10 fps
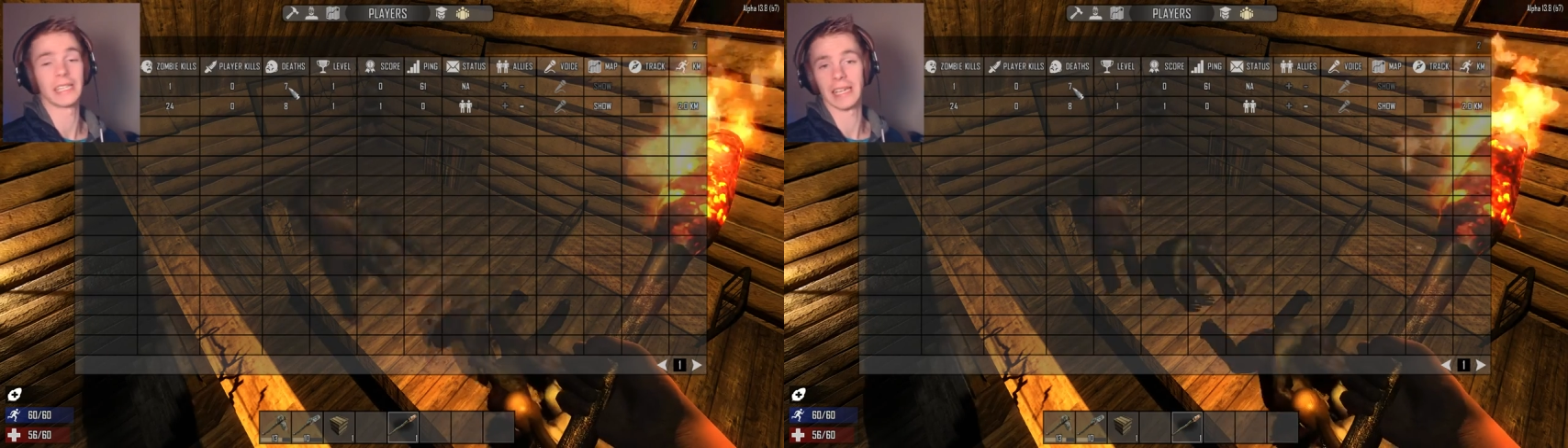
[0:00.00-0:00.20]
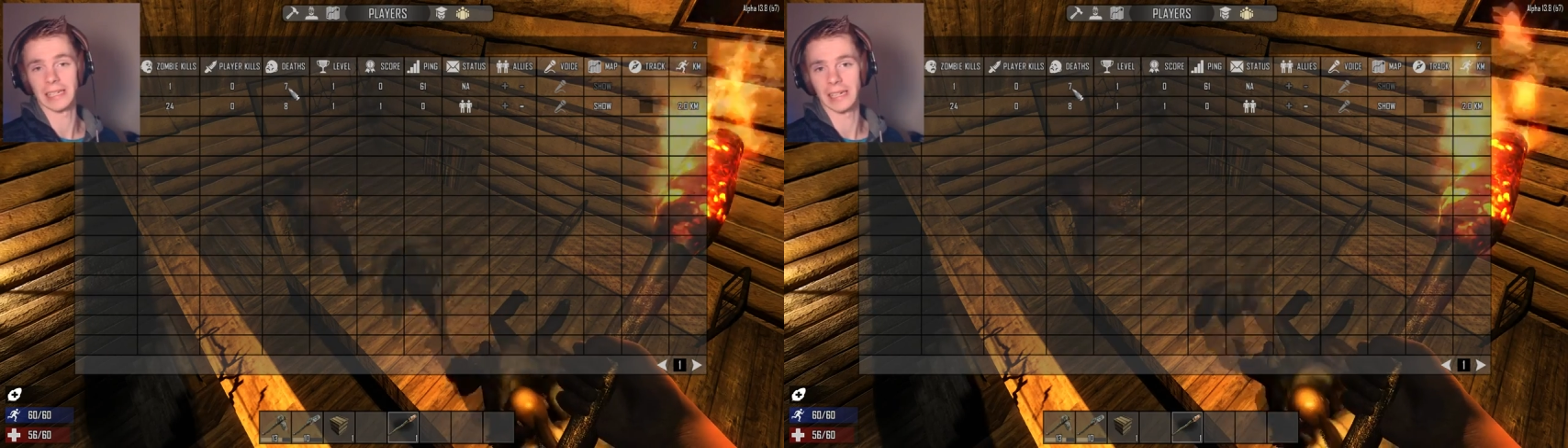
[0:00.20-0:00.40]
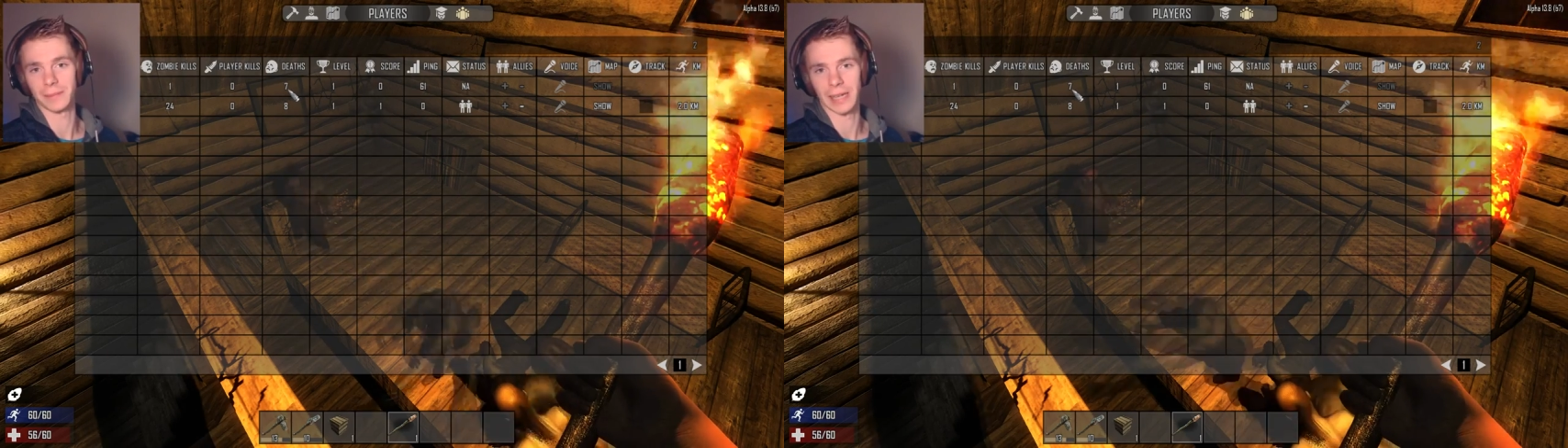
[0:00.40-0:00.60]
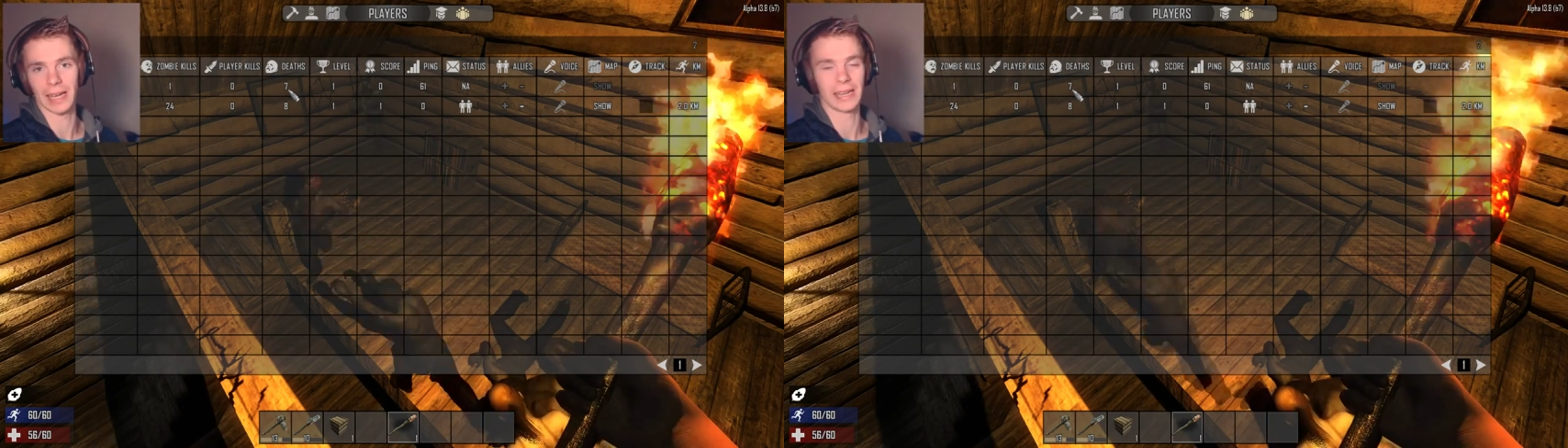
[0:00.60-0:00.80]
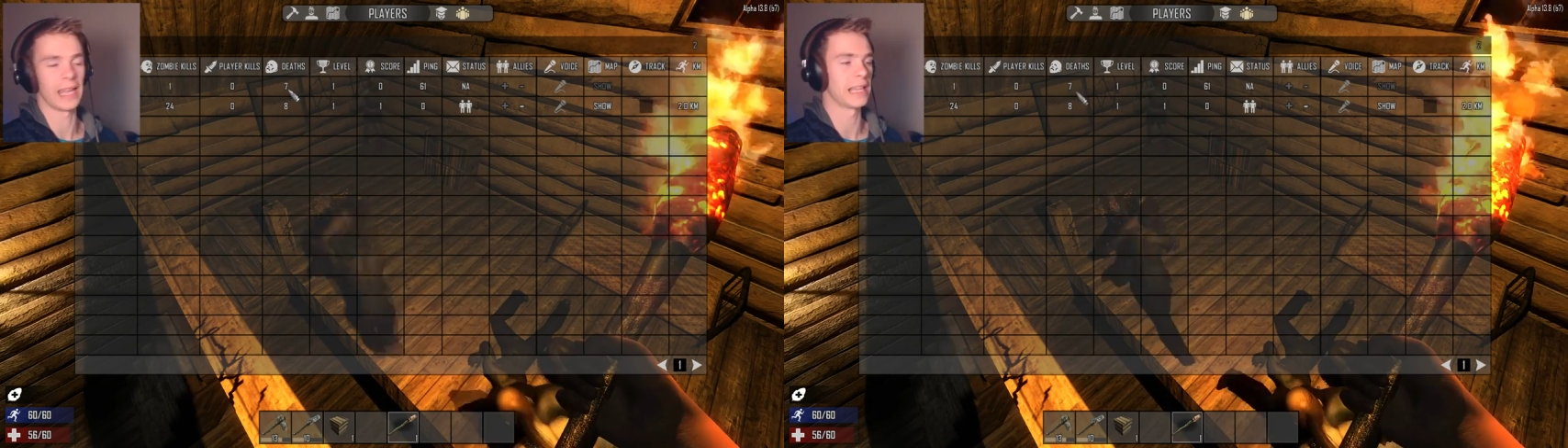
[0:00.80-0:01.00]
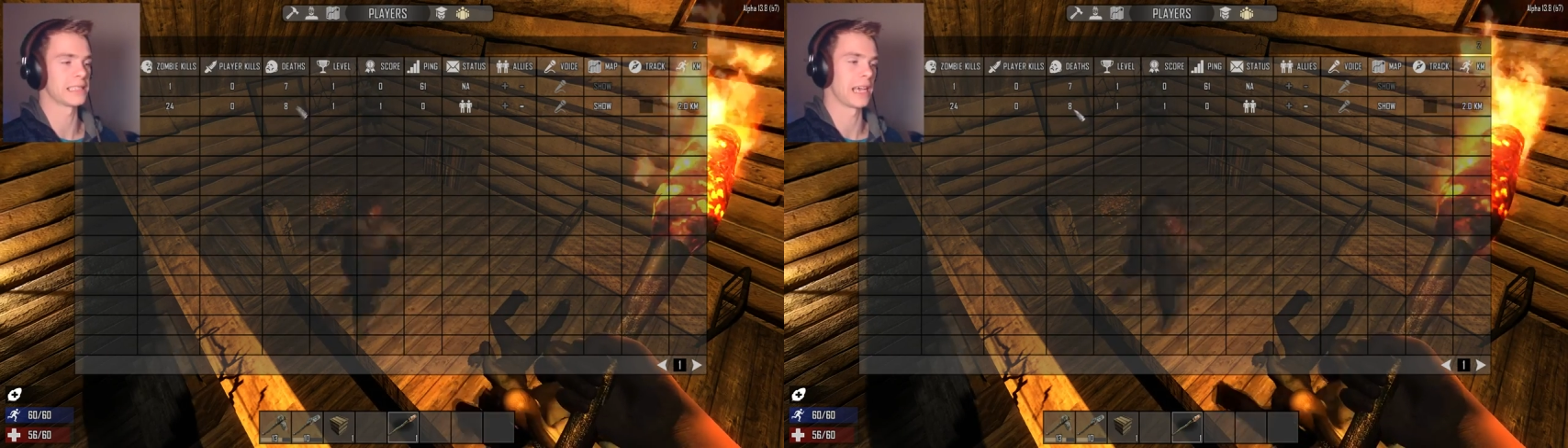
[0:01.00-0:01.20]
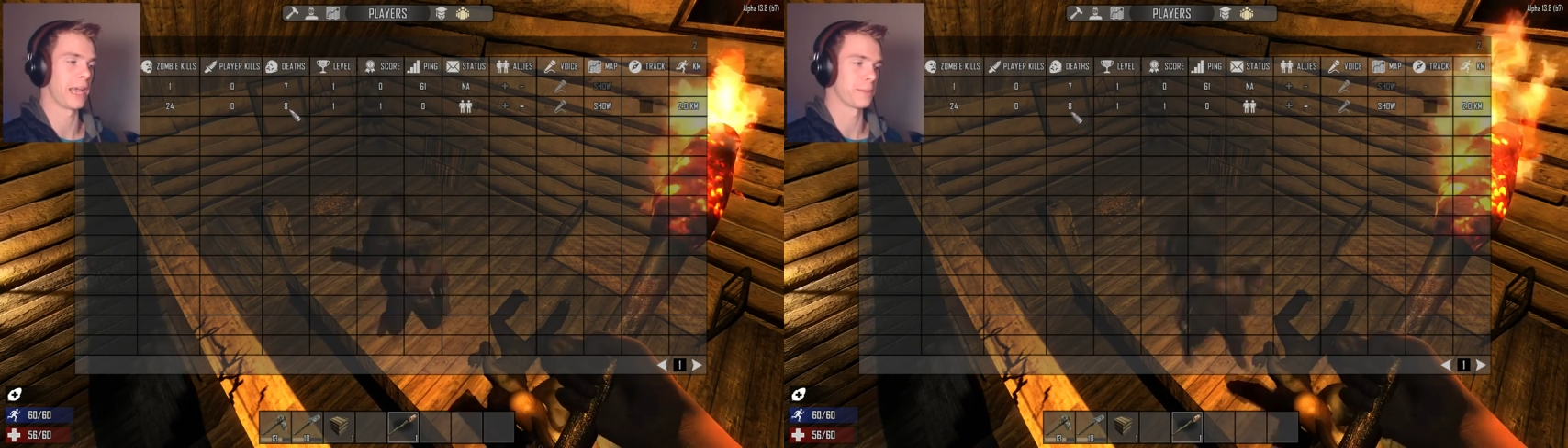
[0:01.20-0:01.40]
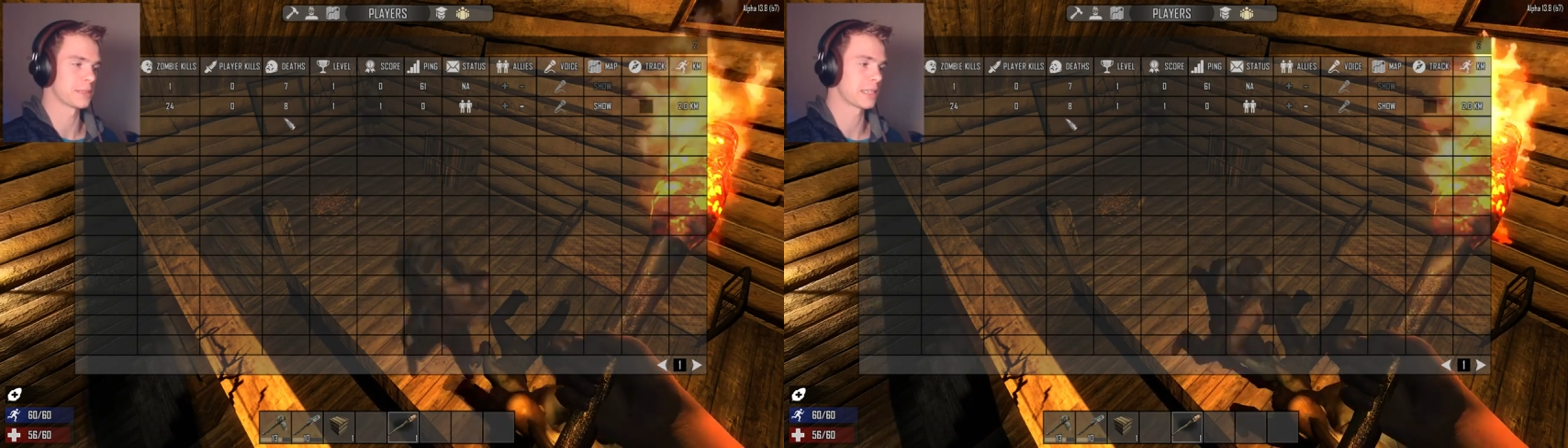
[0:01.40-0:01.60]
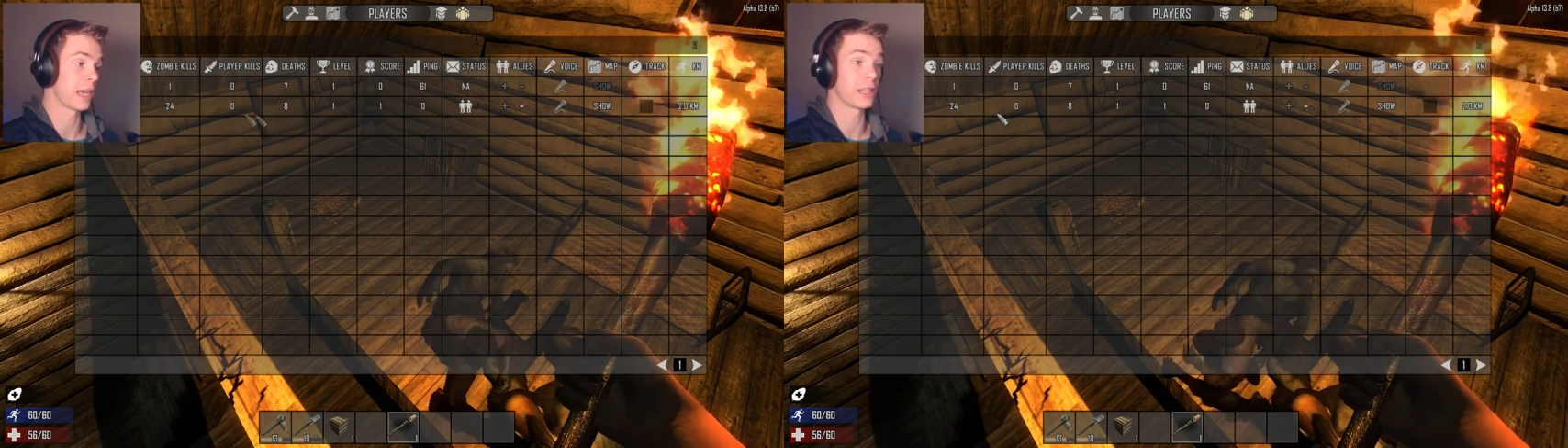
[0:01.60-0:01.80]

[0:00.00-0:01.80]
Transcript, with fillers: He ended up dying eight times.